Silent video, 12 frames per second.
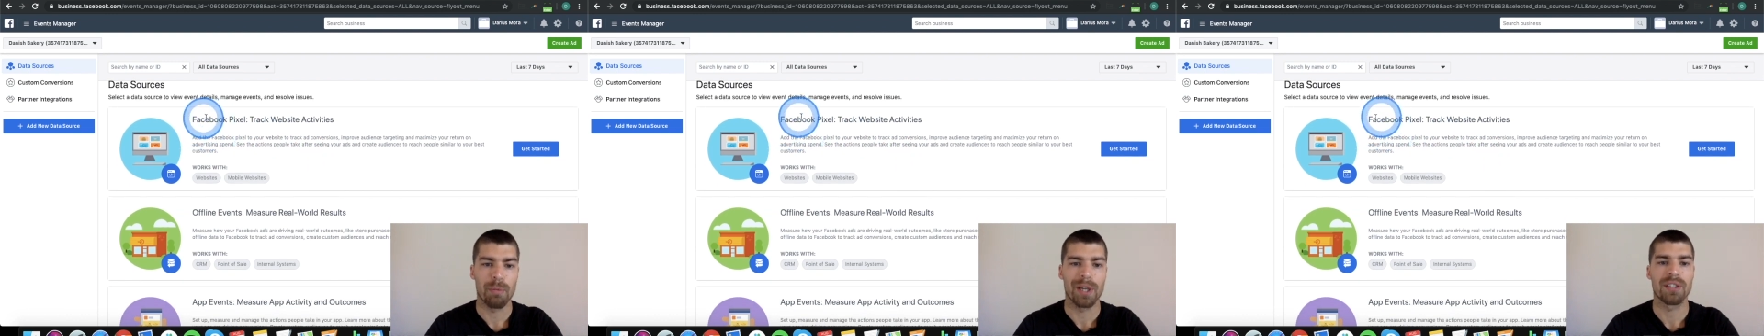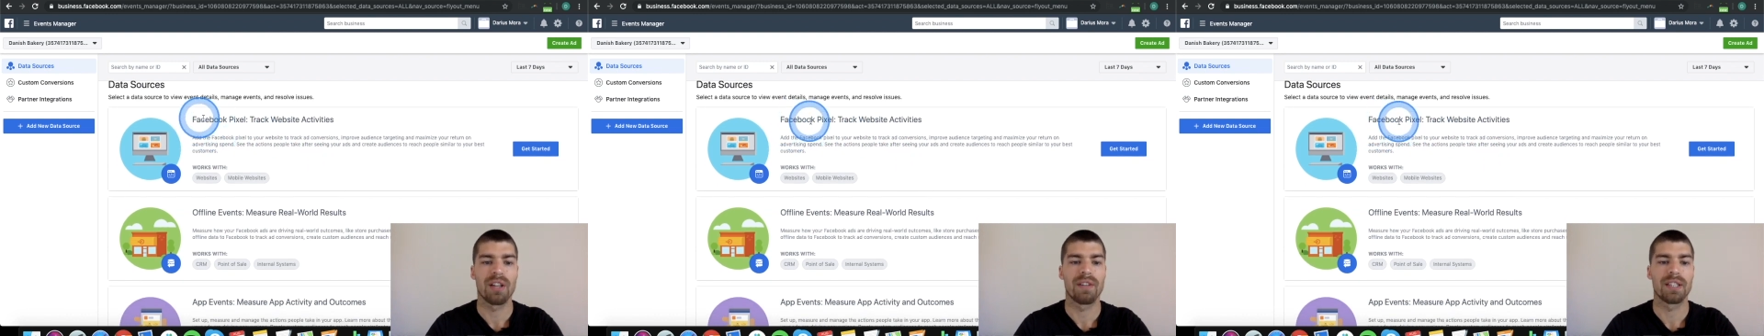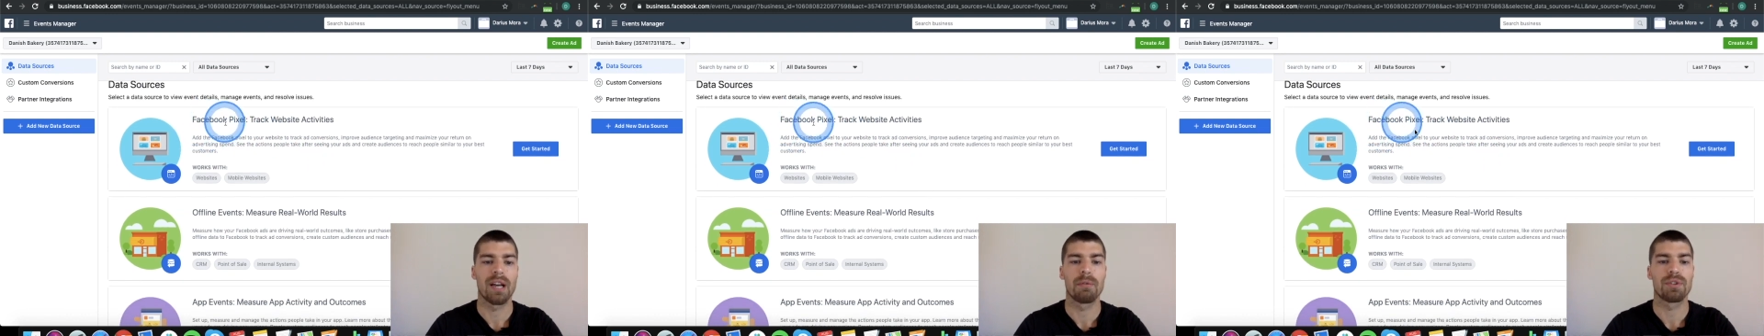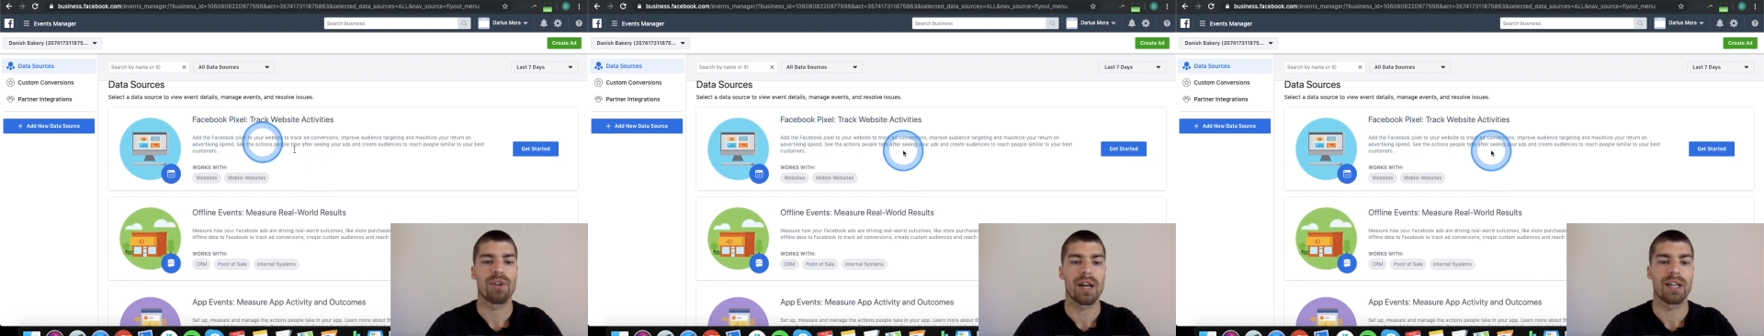Pixel event I
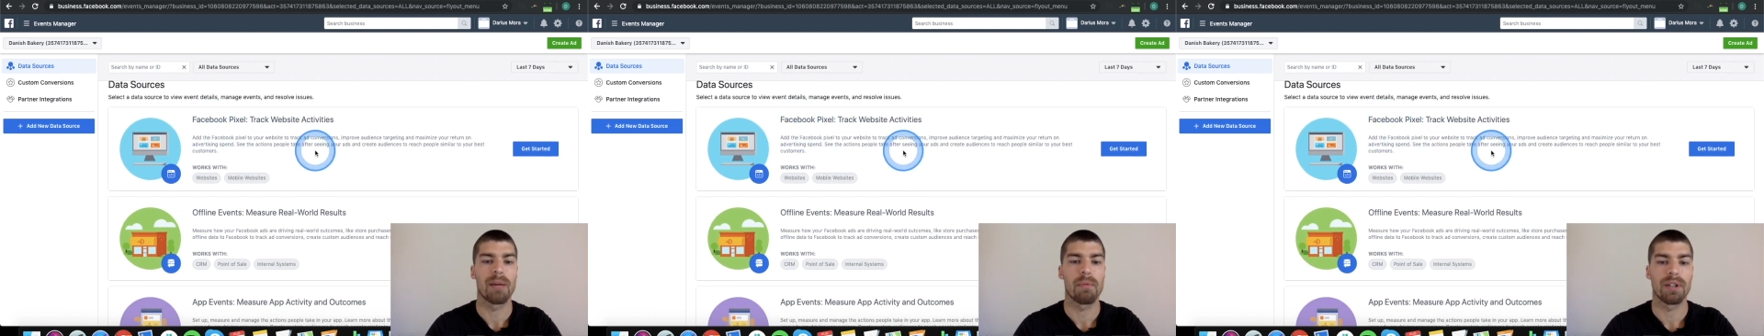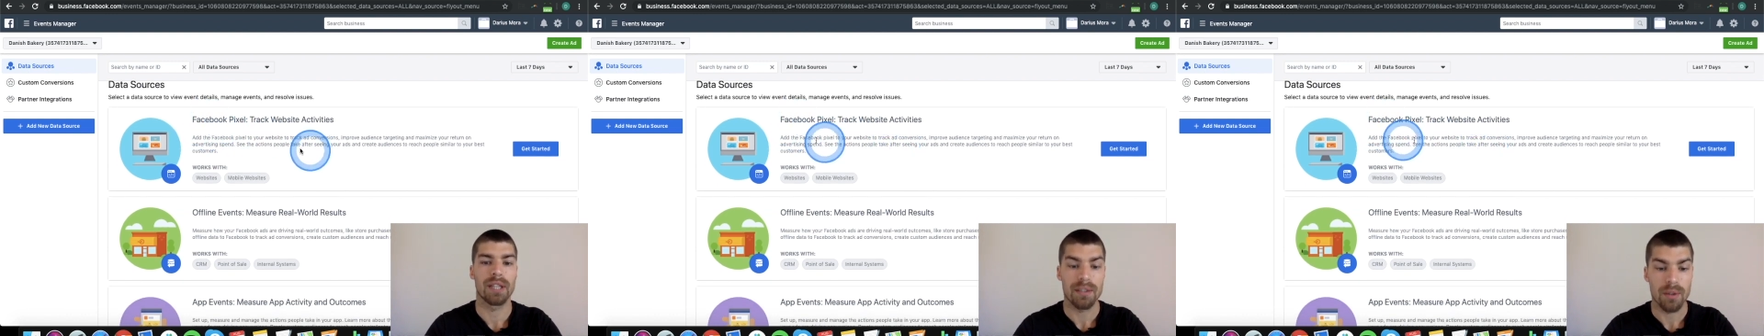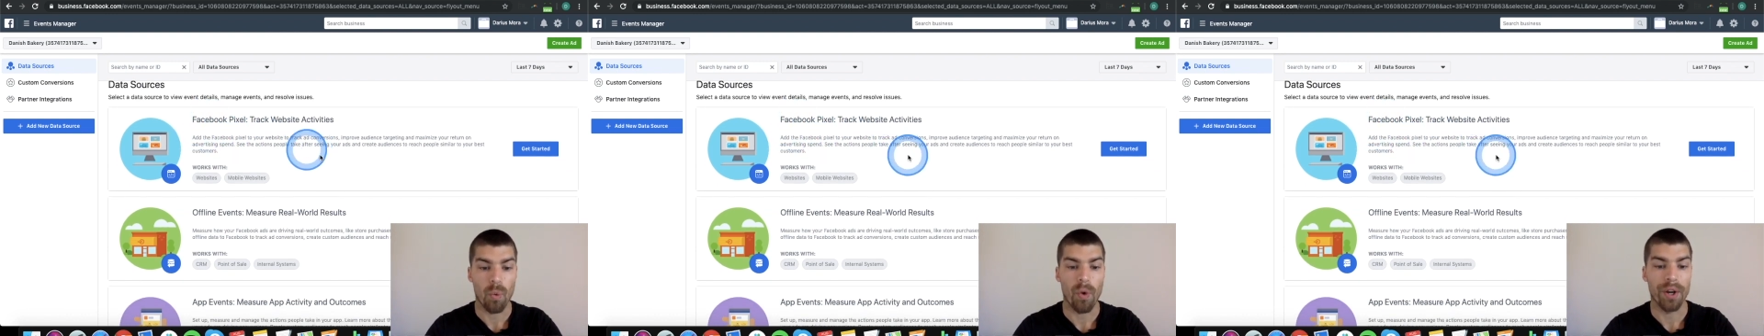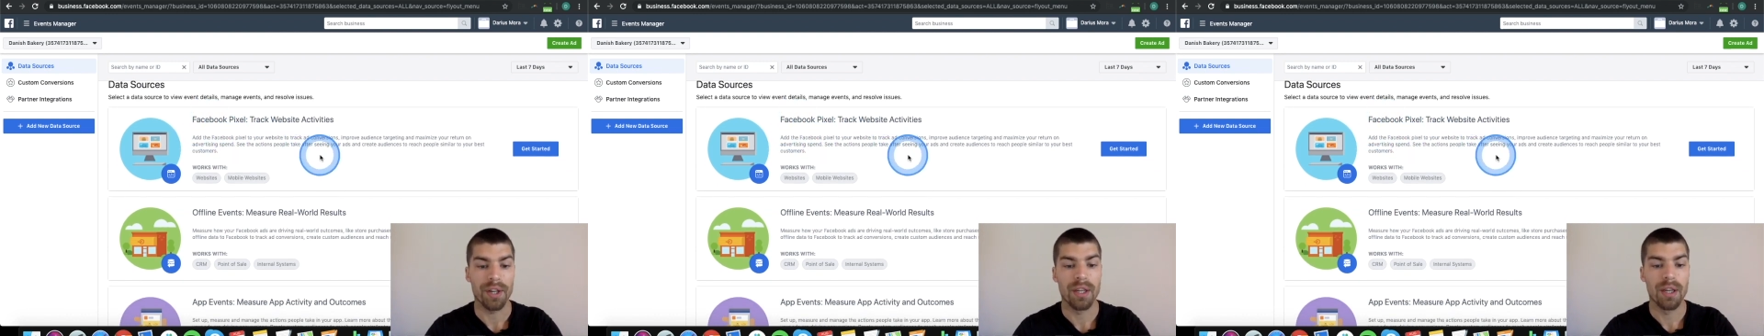was talking about. That's the
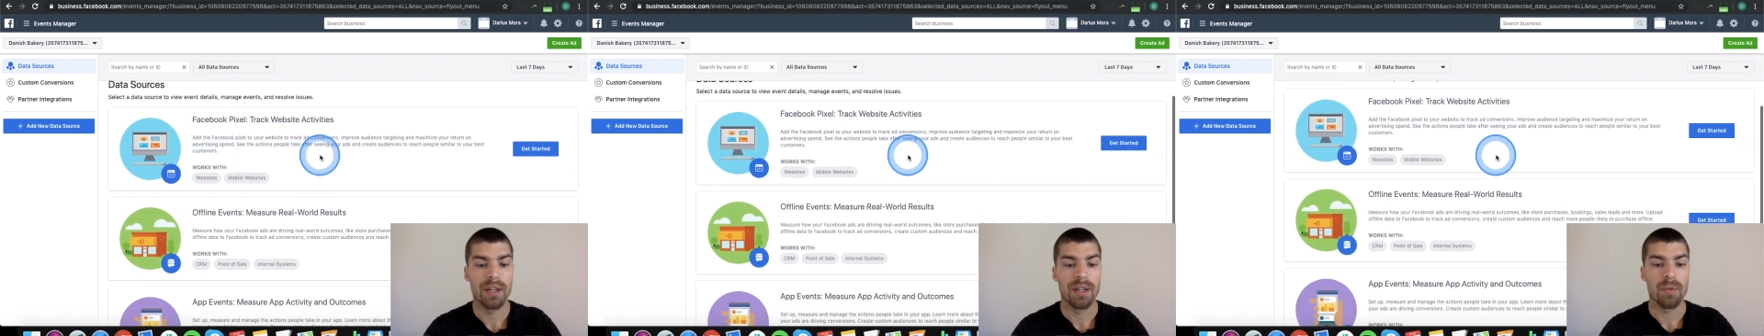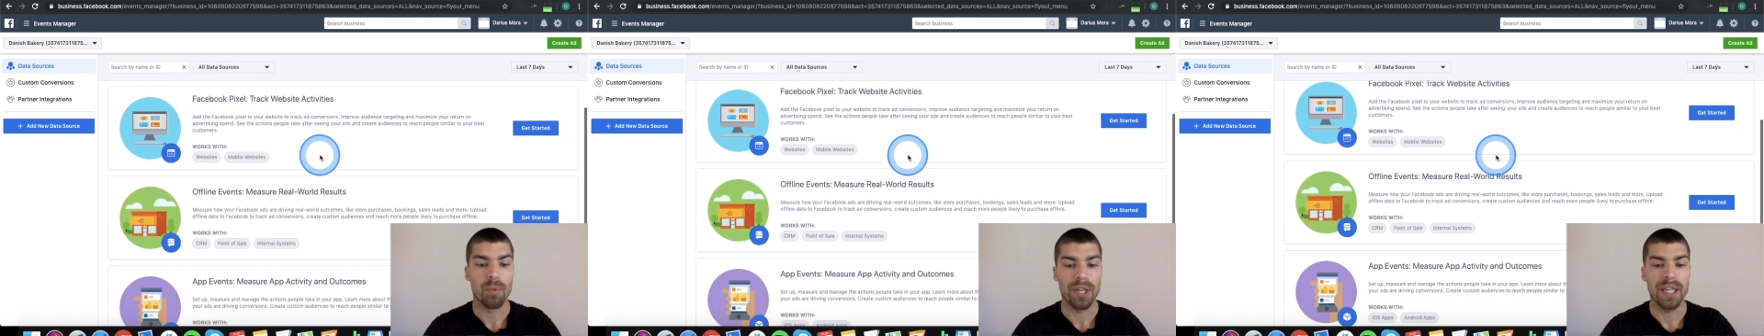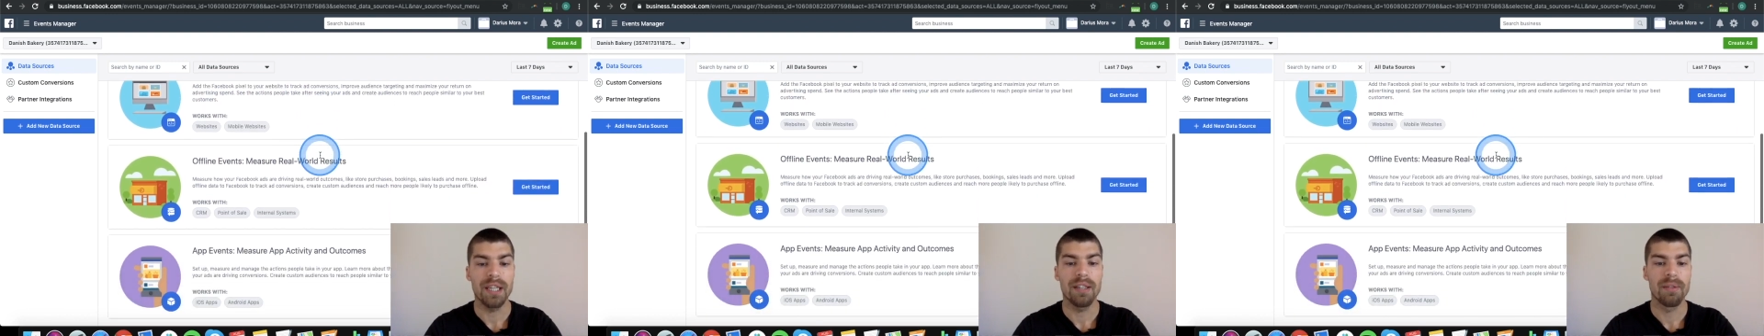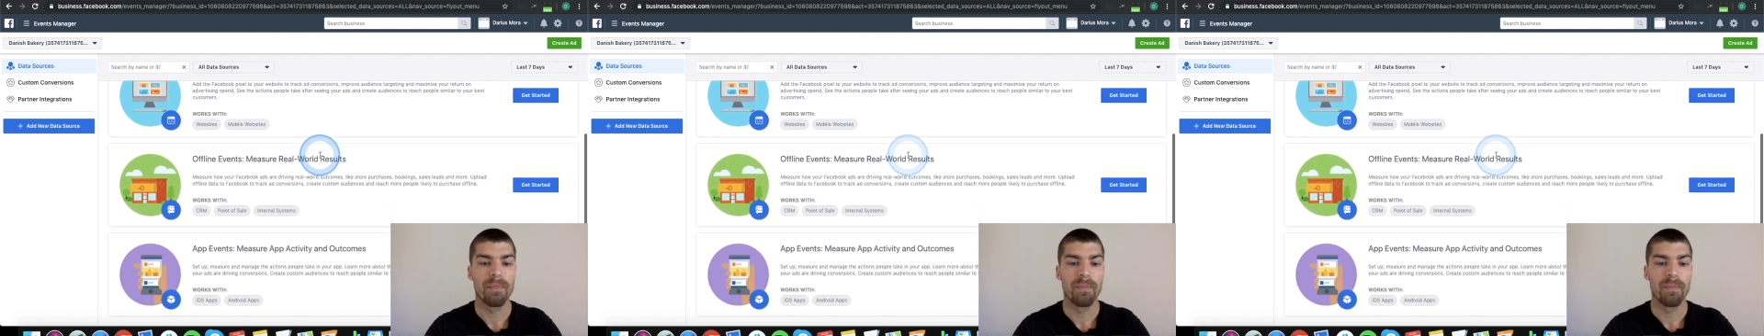one we need.